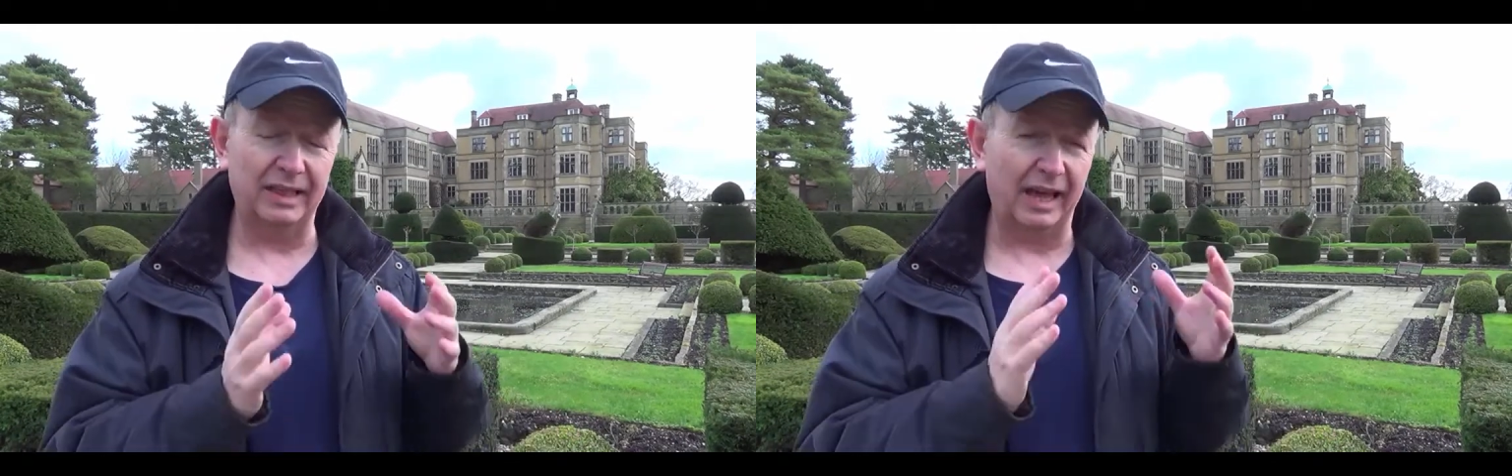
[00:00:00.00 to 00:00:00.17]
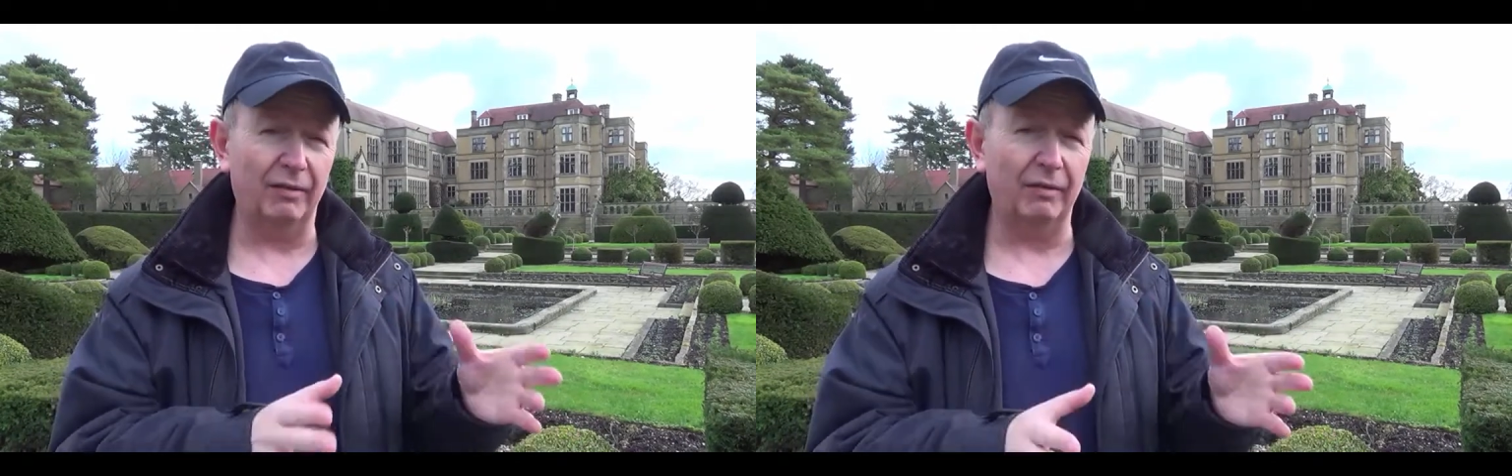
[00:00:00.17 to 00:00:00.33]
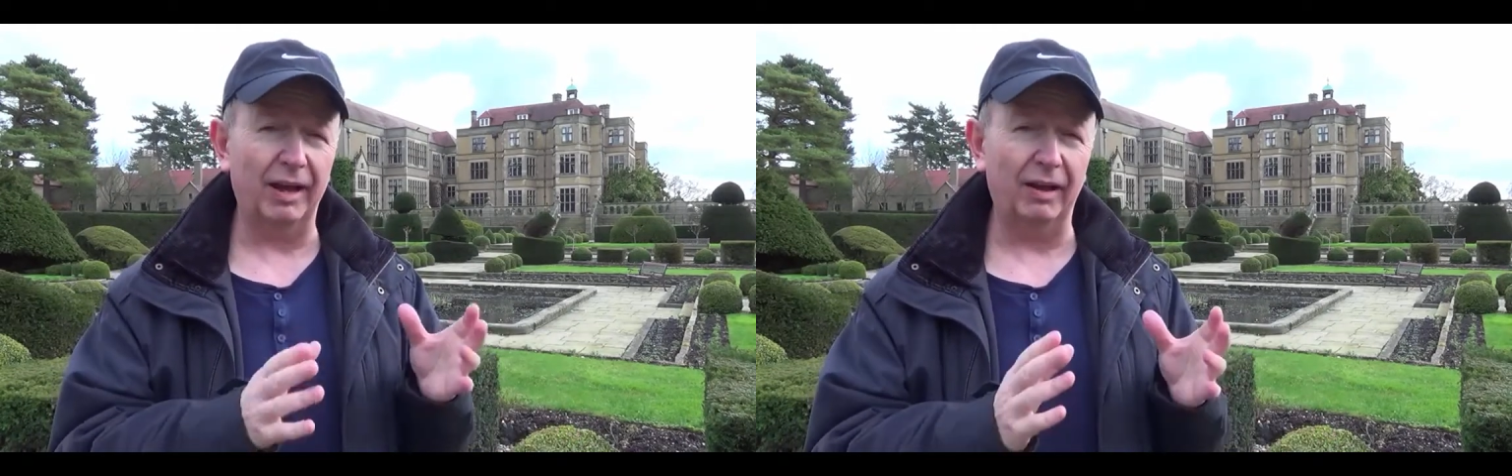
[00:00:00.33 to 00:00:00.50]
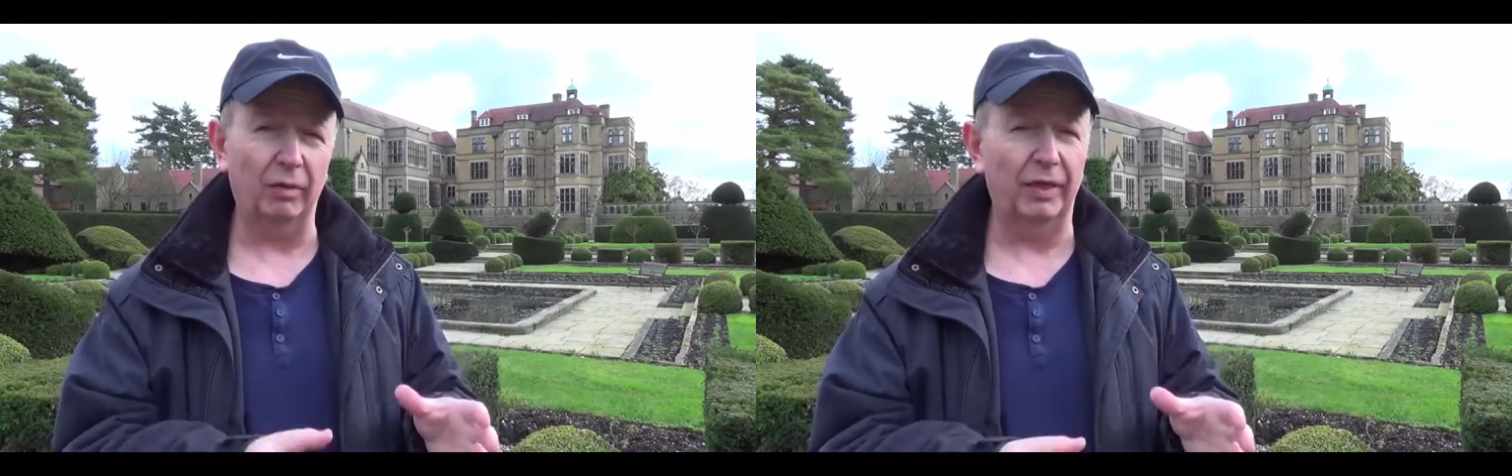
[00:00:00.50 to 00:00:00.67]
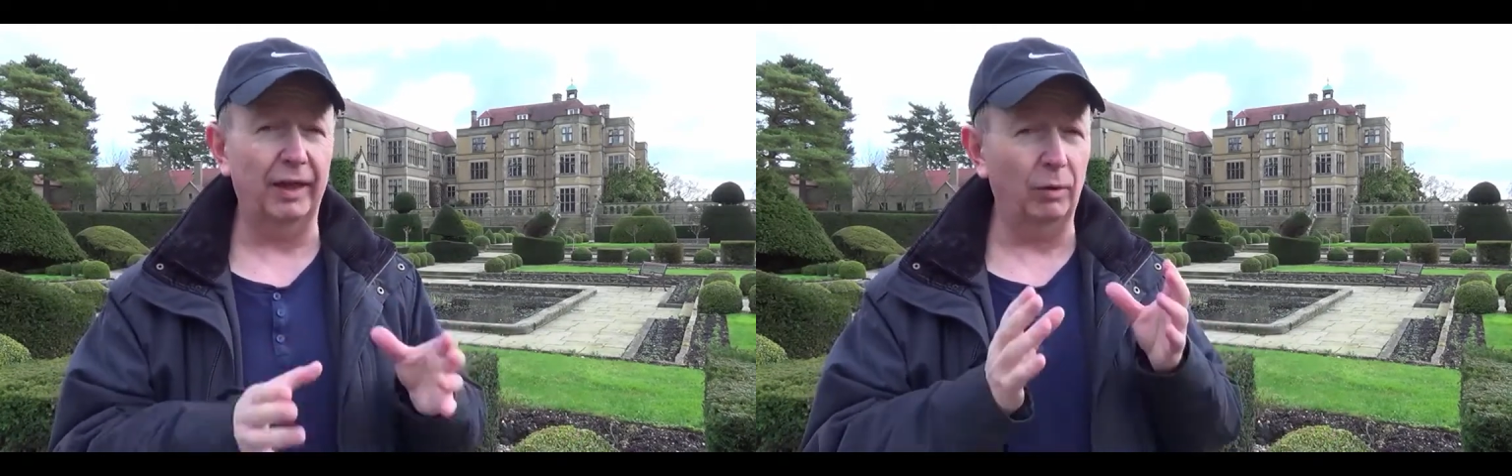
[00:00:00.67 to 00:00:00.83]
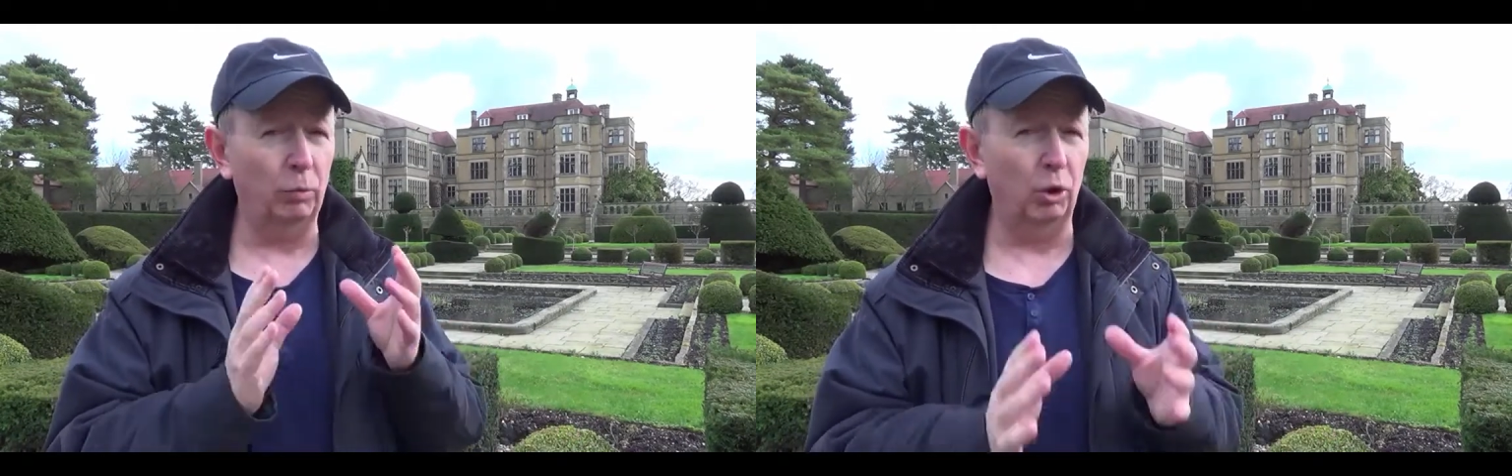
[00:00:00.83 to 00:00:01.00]
they're out
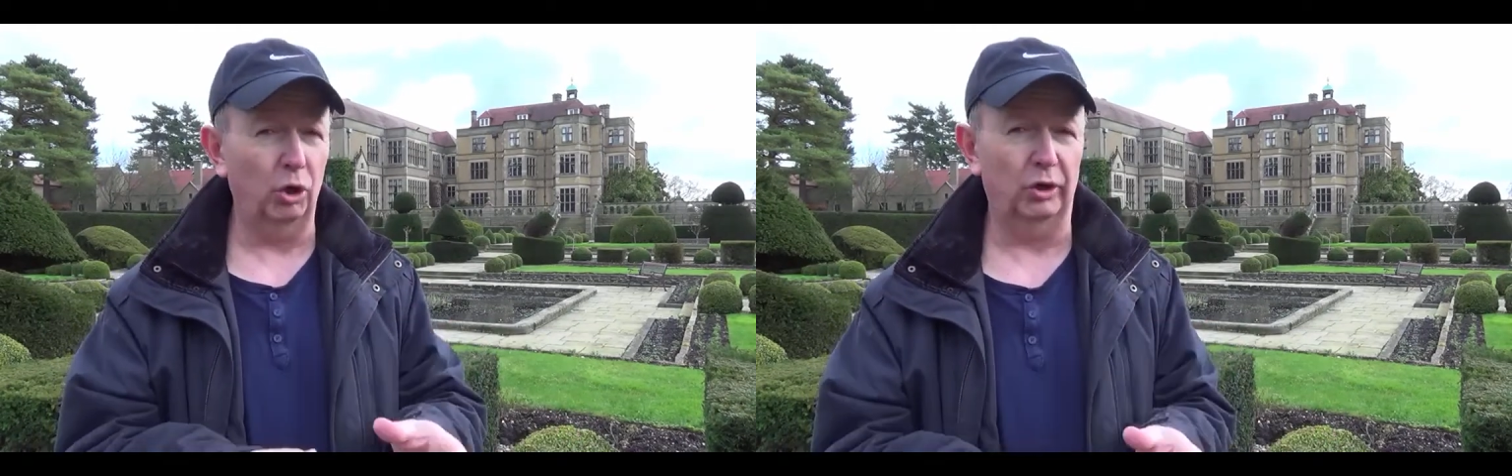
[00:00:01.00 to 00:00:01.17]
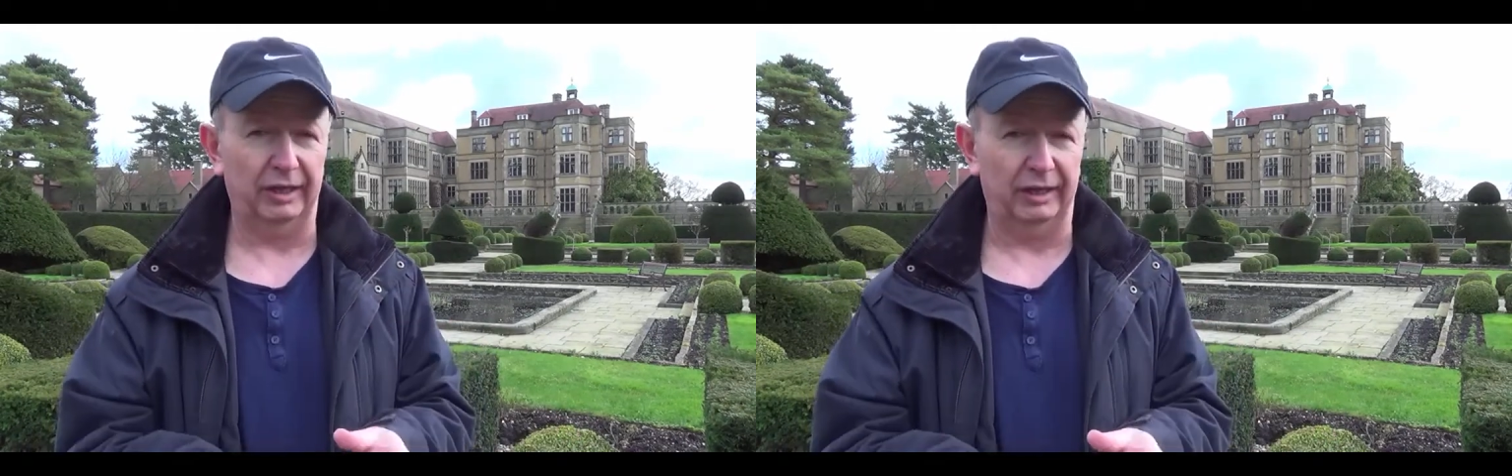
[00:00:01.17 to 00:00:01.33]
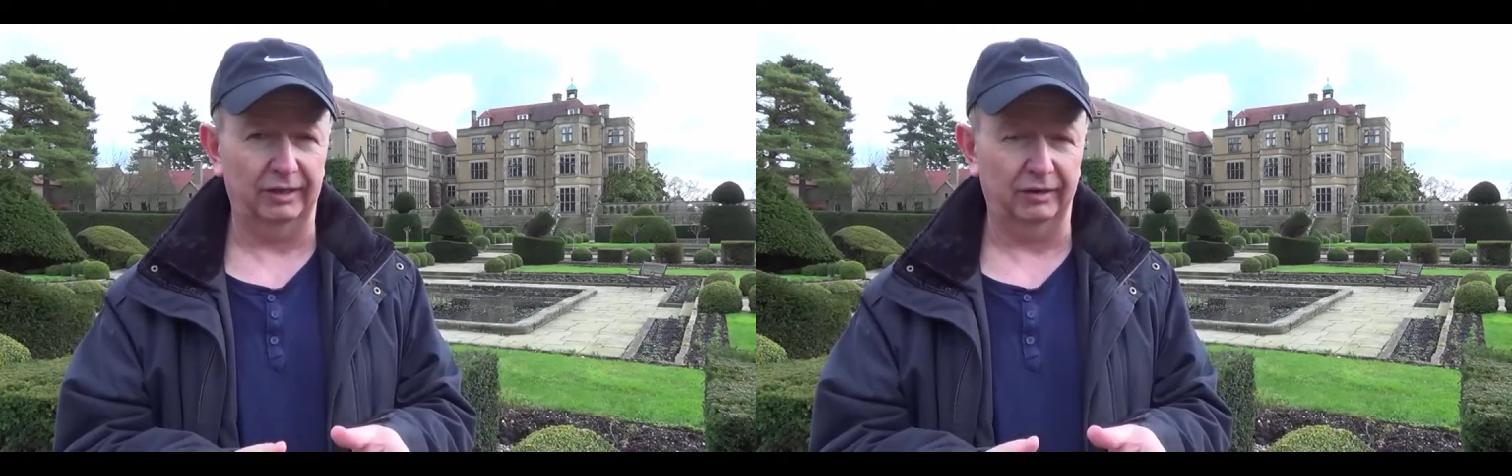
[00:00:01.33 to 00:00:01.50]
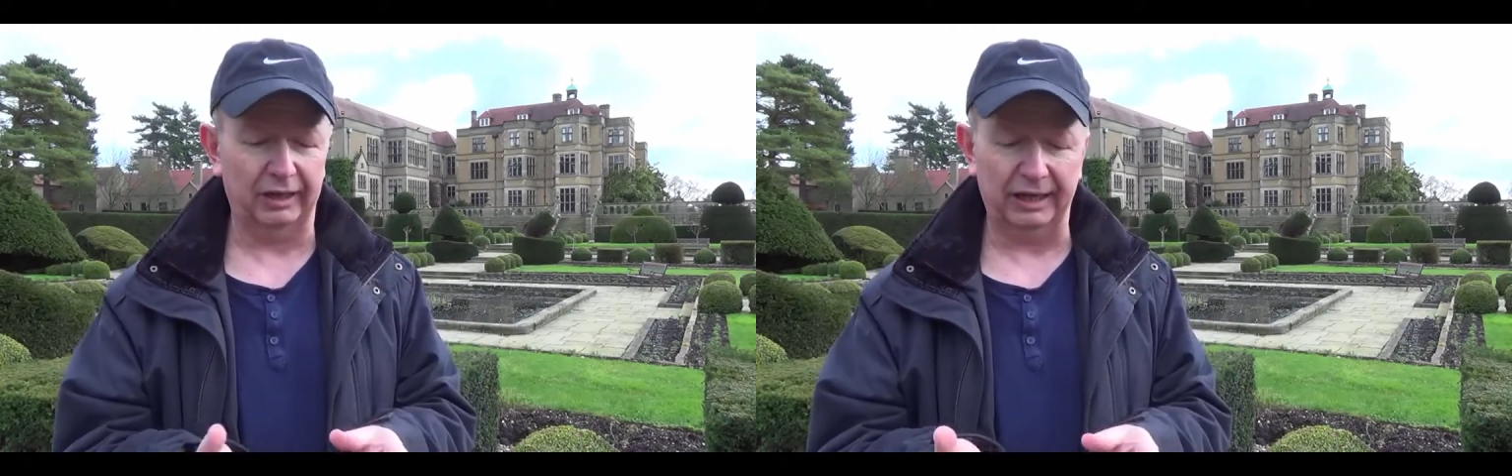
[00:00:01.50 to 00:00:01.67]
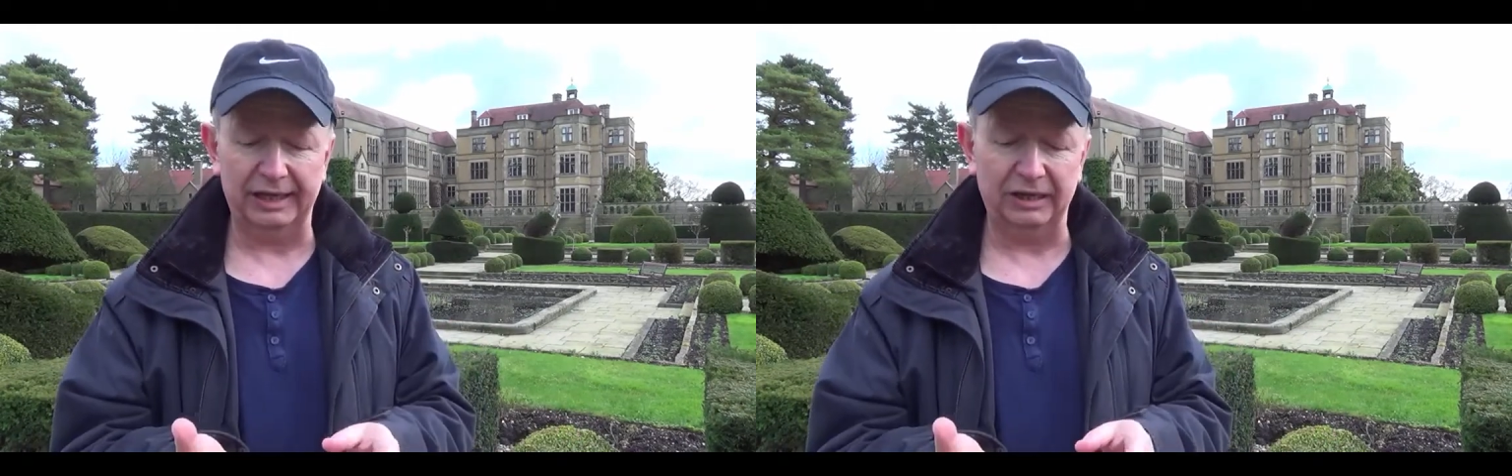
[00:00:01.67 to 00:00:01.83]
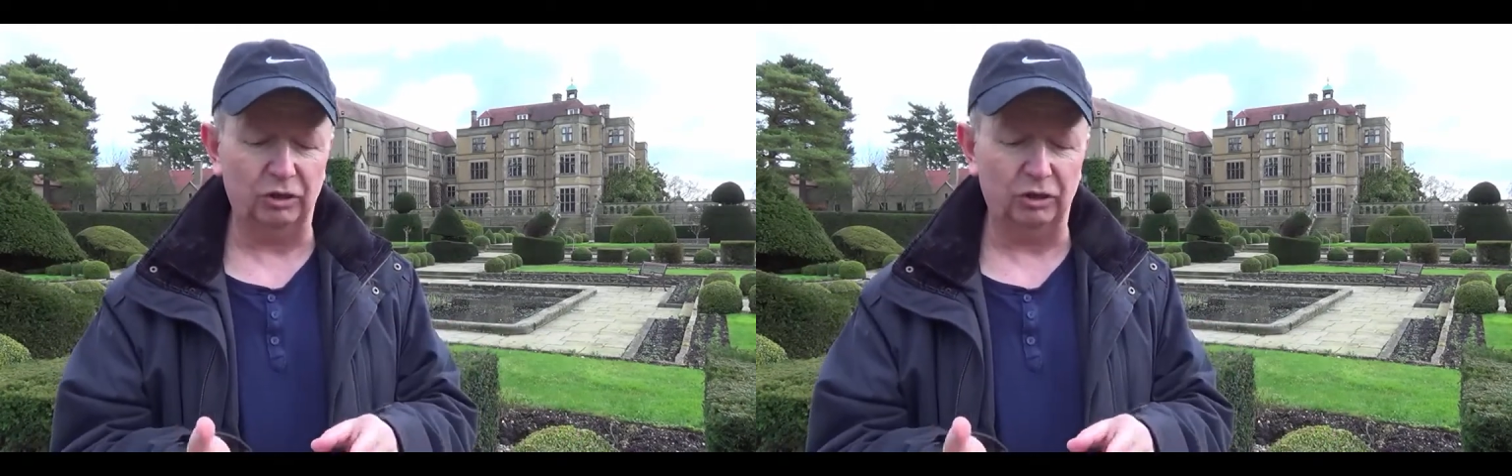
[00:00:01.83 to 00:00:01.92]
there working, okay?